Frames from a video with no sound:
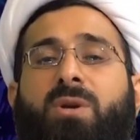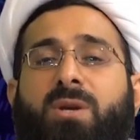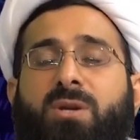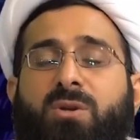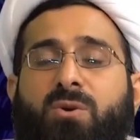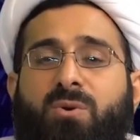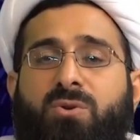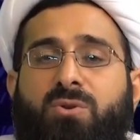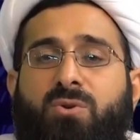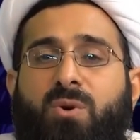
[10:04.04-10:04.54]
in
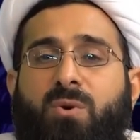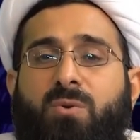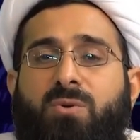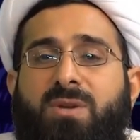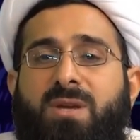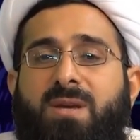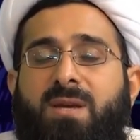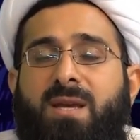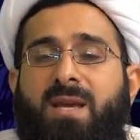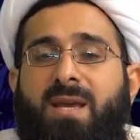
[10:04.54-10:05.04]
your
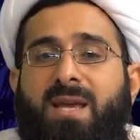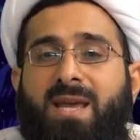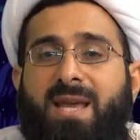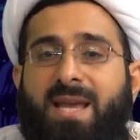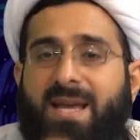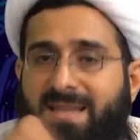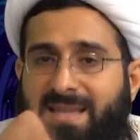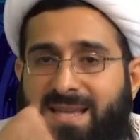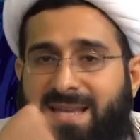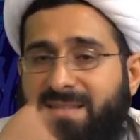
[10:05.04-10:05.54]
throat,
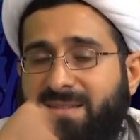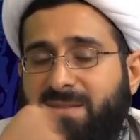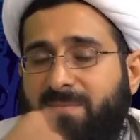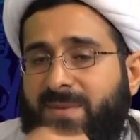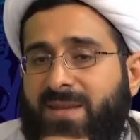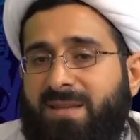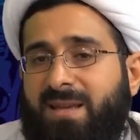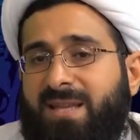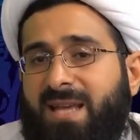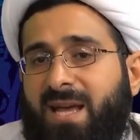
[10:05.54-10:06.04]
and then
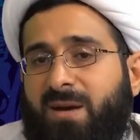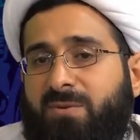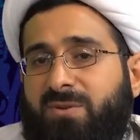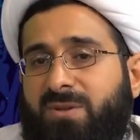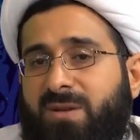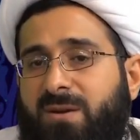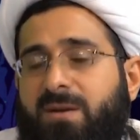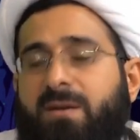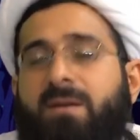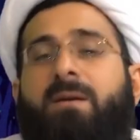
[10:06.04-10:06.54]
spit it
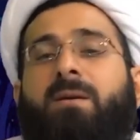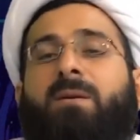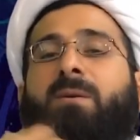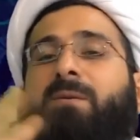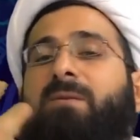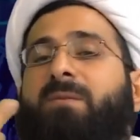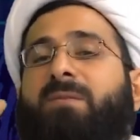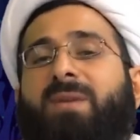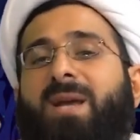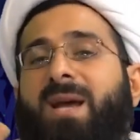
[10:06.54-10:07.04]
out
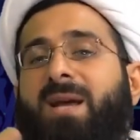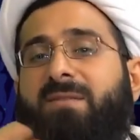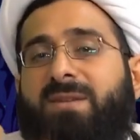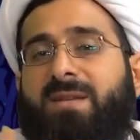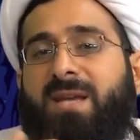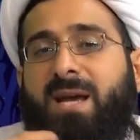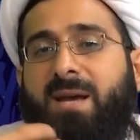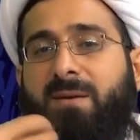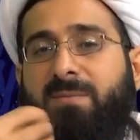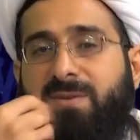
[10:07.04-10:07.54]
5
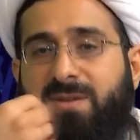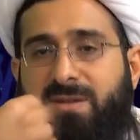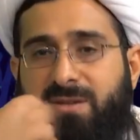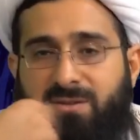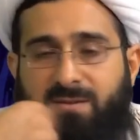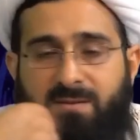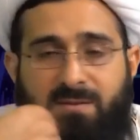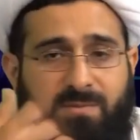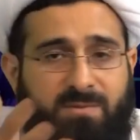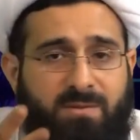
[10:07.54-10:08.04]
times.
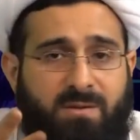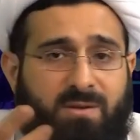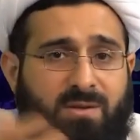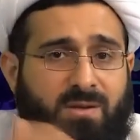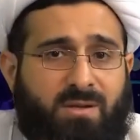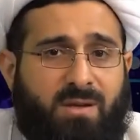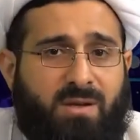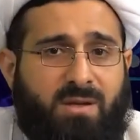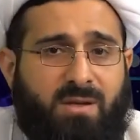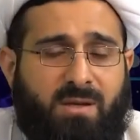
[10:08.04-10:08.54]

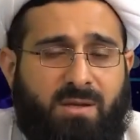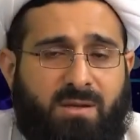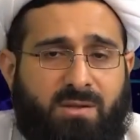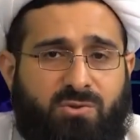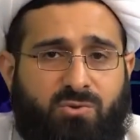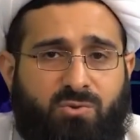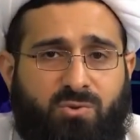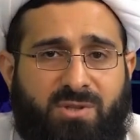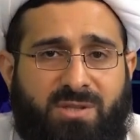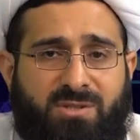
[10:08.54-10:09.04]

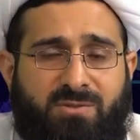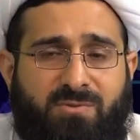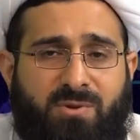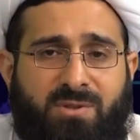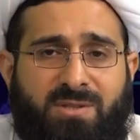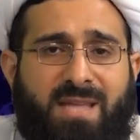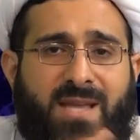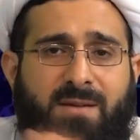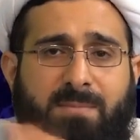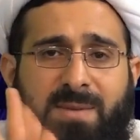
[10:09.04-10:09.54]
Do this for
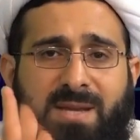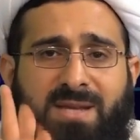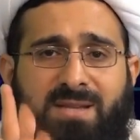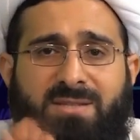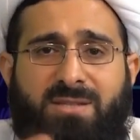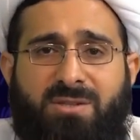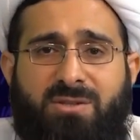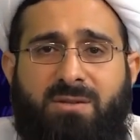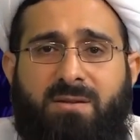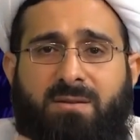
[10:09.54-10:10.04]
10
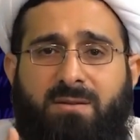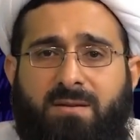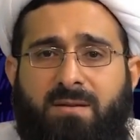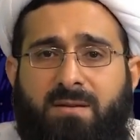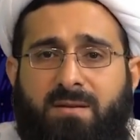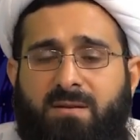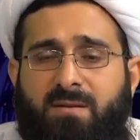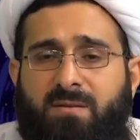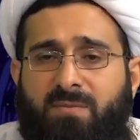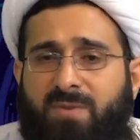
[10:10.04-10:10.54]
minutes.
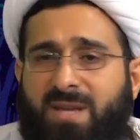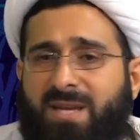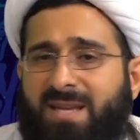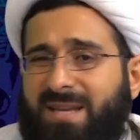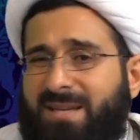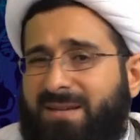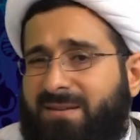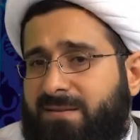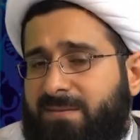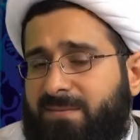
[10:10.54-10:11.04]

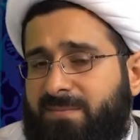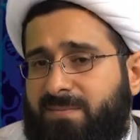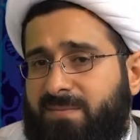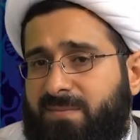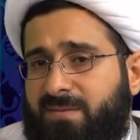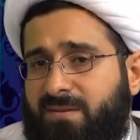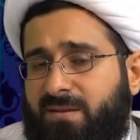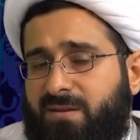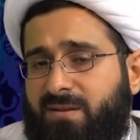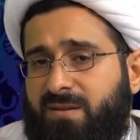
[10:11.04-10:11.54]
Ready?
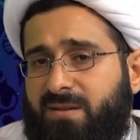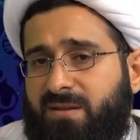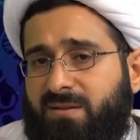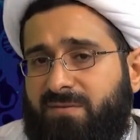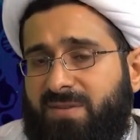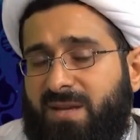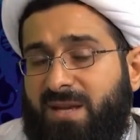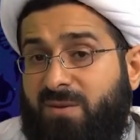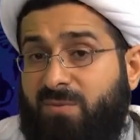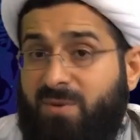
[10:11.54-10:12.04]

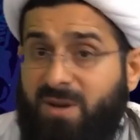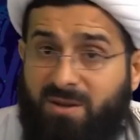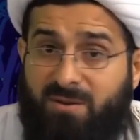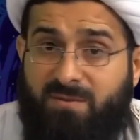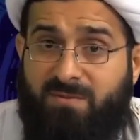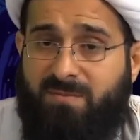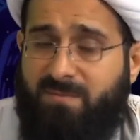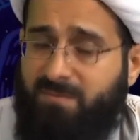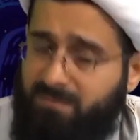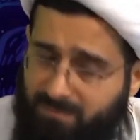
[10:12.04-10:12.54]
Very well.
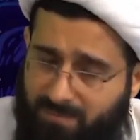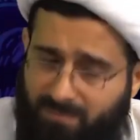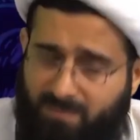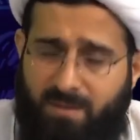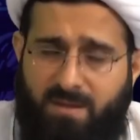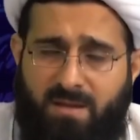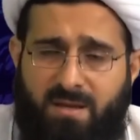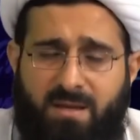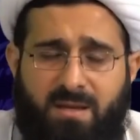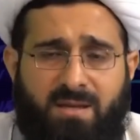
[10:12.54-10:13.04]

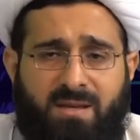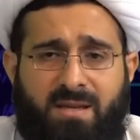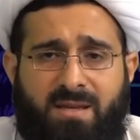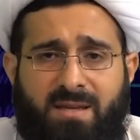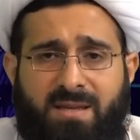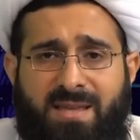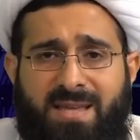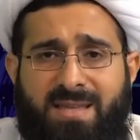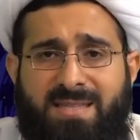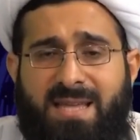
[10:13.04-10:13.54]

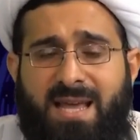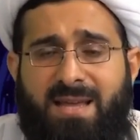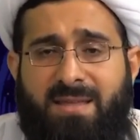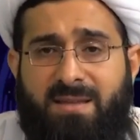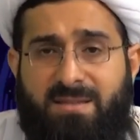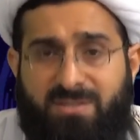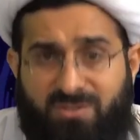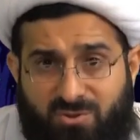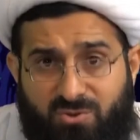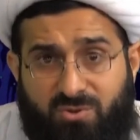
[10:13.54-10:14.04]
Is that
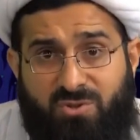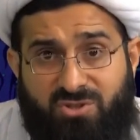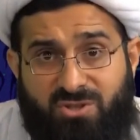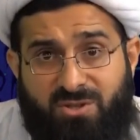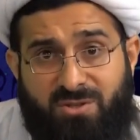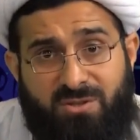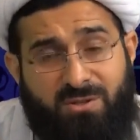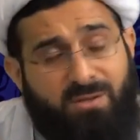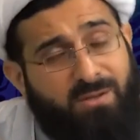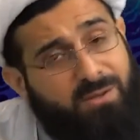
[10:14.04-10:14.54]
the
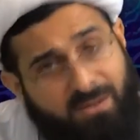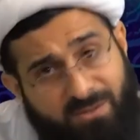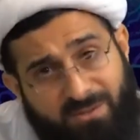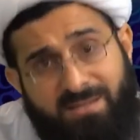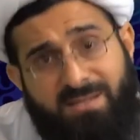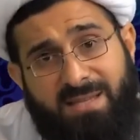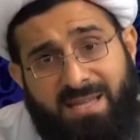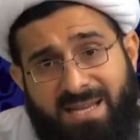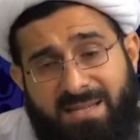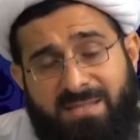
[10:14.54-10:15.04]
solution?
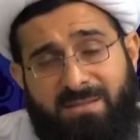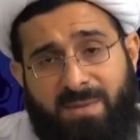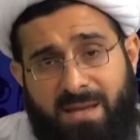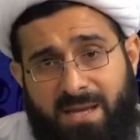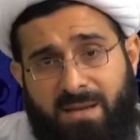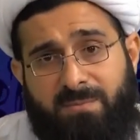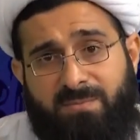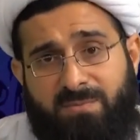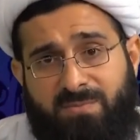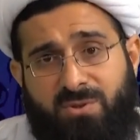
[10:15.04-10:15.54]
Yes,
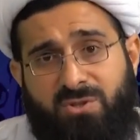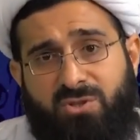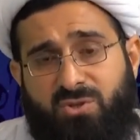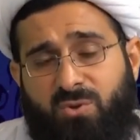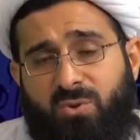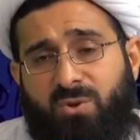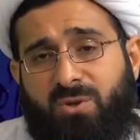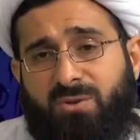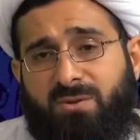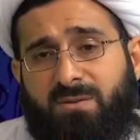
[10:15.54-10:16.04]
ma'am, for
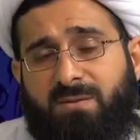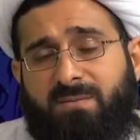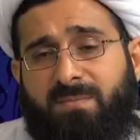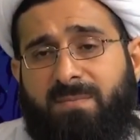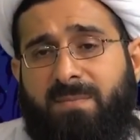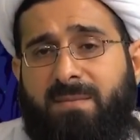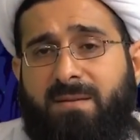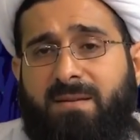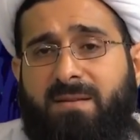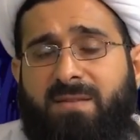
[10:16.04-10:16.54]
sure.
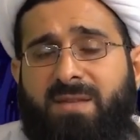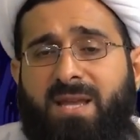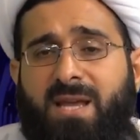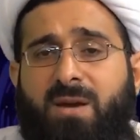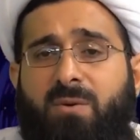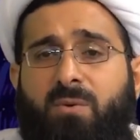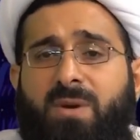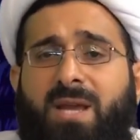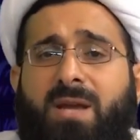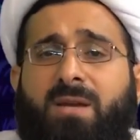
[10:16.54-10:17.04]

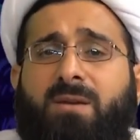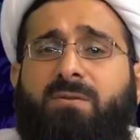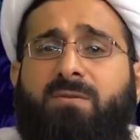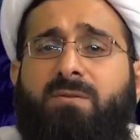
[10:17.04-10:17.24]
Very well.